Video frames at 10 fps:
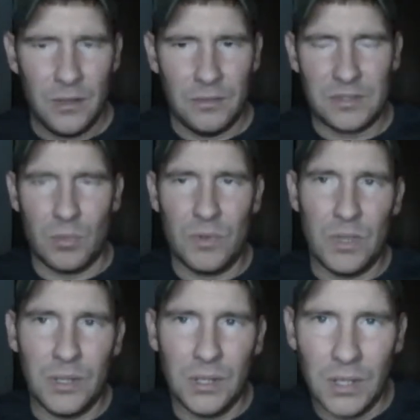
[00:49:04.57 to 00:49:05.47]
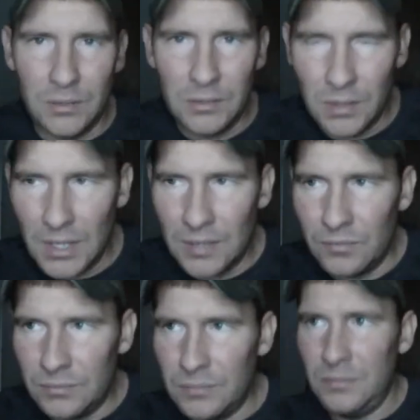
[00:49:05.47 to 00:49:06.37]
This one lady
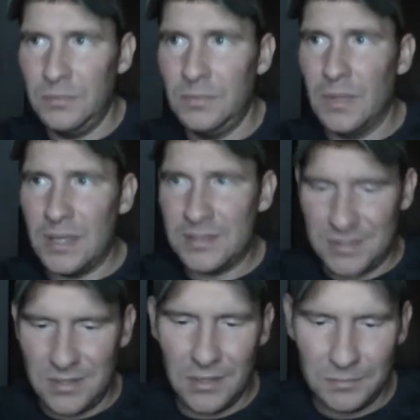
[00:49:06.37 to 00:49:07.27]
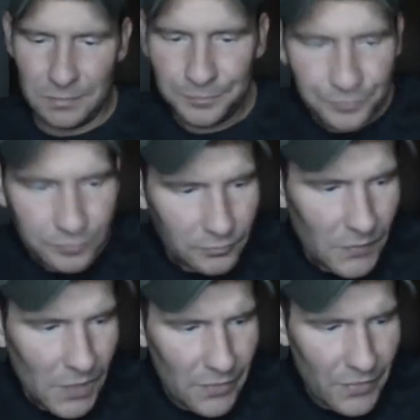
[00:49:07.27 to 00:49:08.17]
I seen
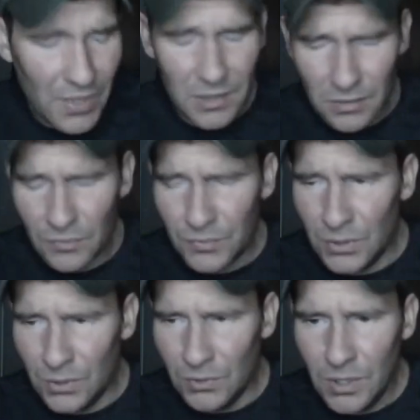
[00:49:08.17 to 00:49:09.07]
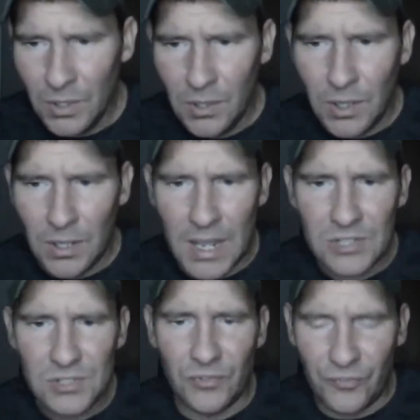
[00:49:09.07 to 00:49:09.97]
that they had interviewed had
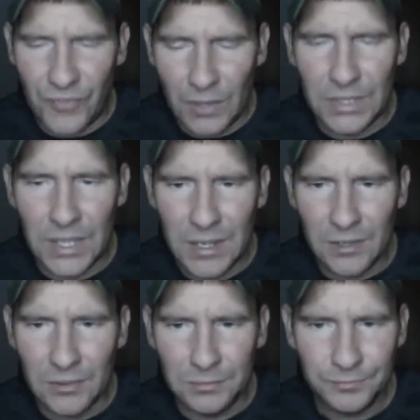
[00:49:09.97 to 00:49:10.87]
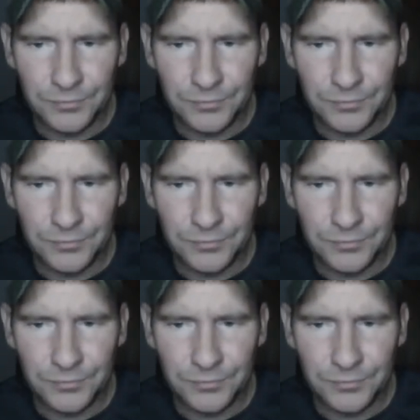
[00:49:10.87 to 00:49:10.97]
actually fell down,